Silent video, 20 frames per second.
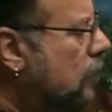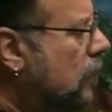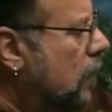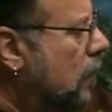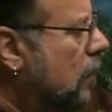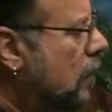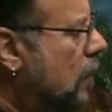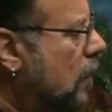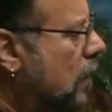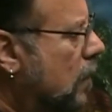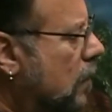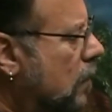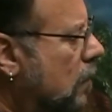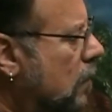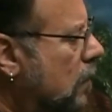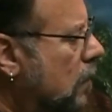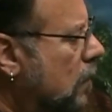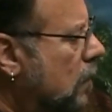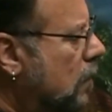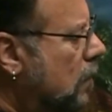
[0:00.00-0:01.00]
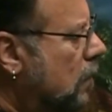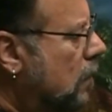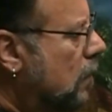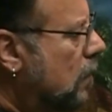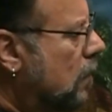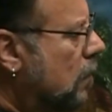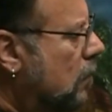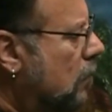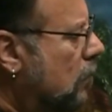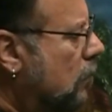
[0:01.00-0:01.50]
that kind of
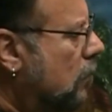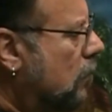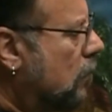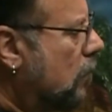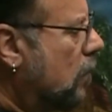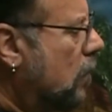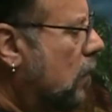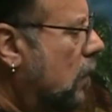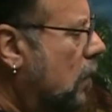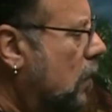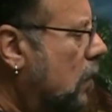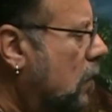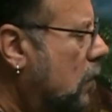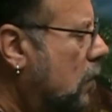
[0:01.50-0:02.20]
yellow-green,